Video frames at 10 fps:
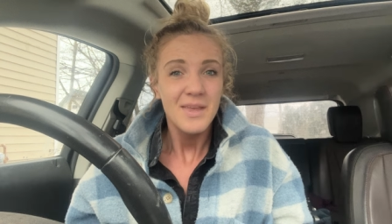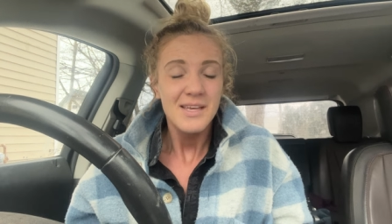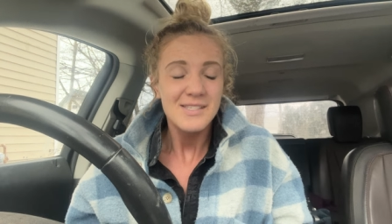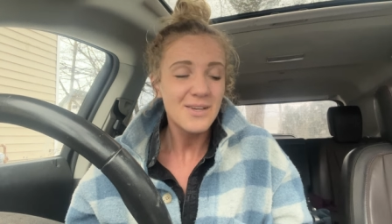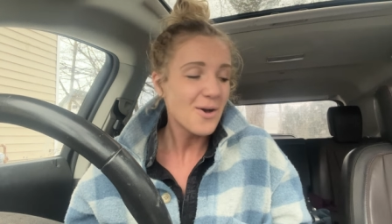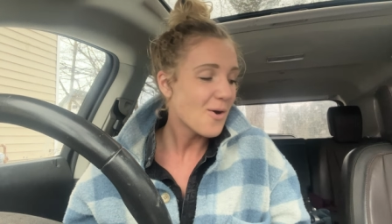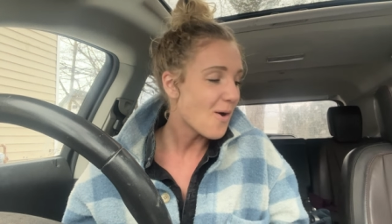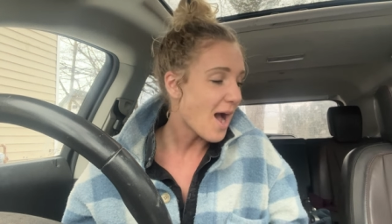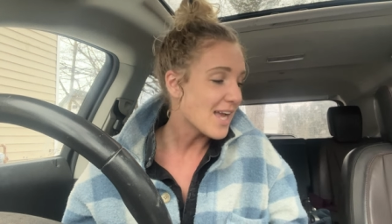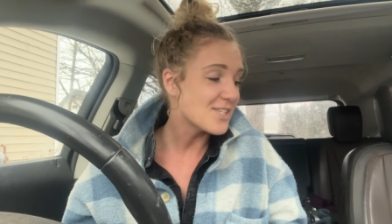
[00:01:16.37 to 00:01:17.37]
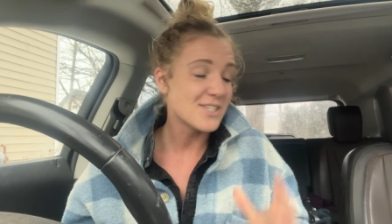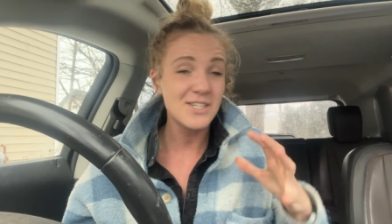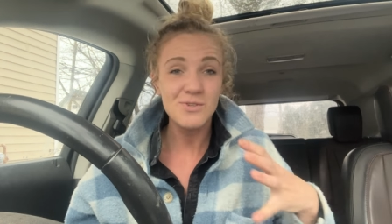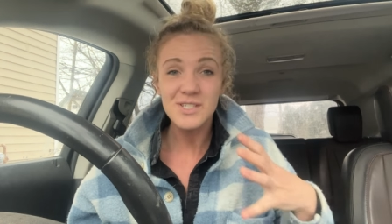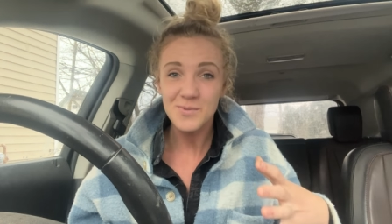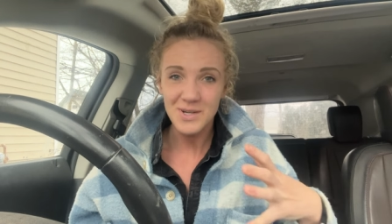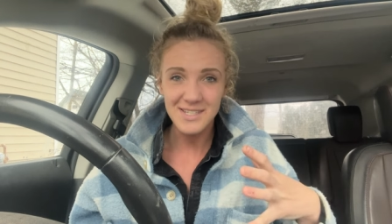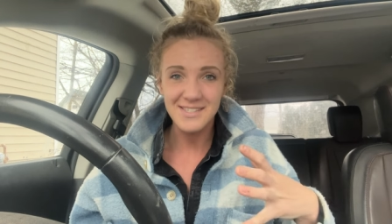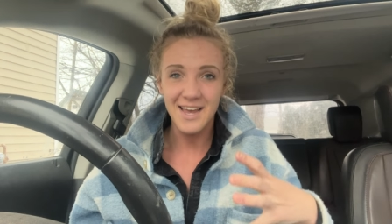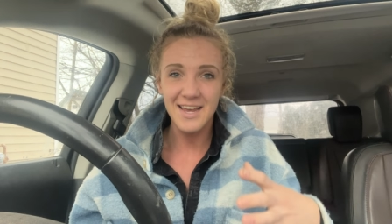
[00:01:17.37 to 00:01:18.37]
so I did just
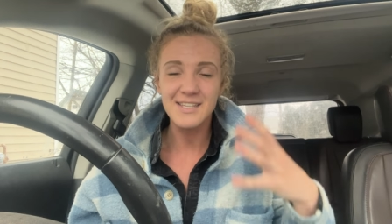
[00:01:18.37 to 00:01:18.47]
want to say,